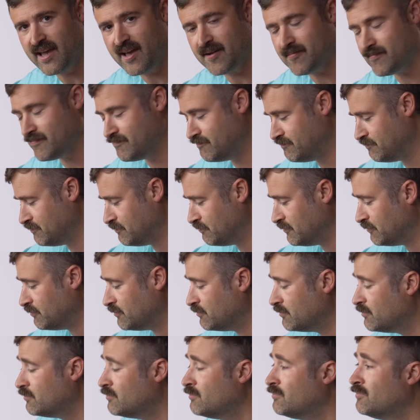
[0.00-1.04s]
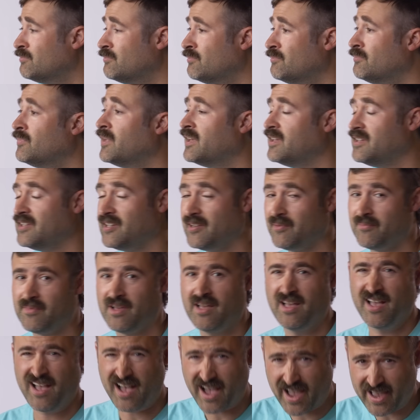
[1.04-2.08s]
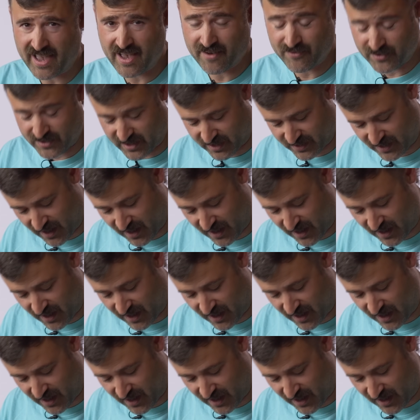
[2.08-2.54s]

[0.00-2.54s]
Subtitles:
and medium. I have it on